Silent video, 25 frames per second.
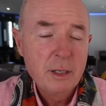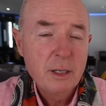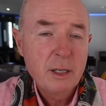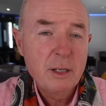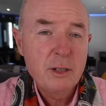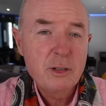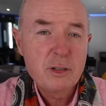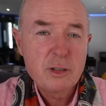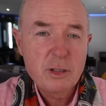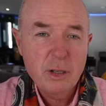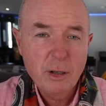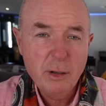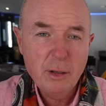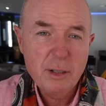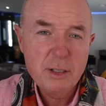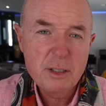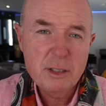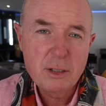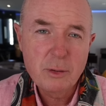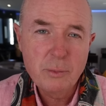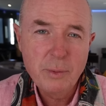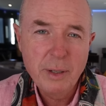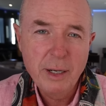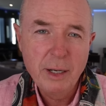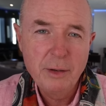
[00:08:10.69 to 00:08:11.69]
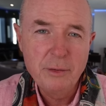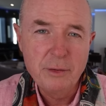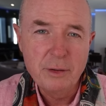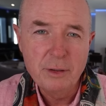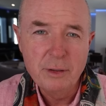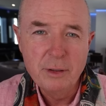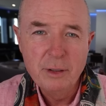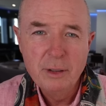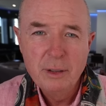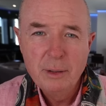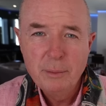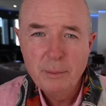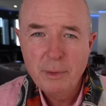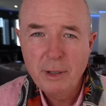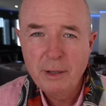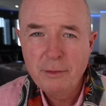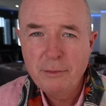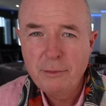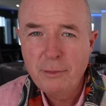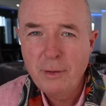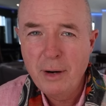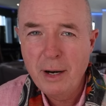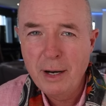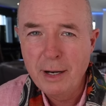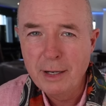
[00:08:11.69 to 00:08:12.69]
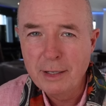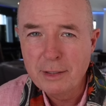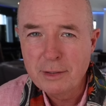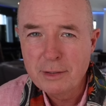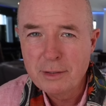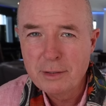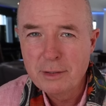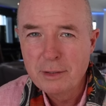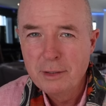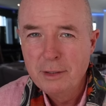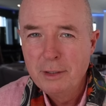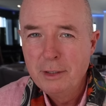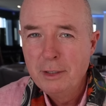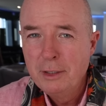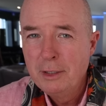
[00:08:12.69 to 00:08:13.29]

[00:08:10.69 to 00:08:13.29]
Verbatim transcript: It is totally surrounded by France.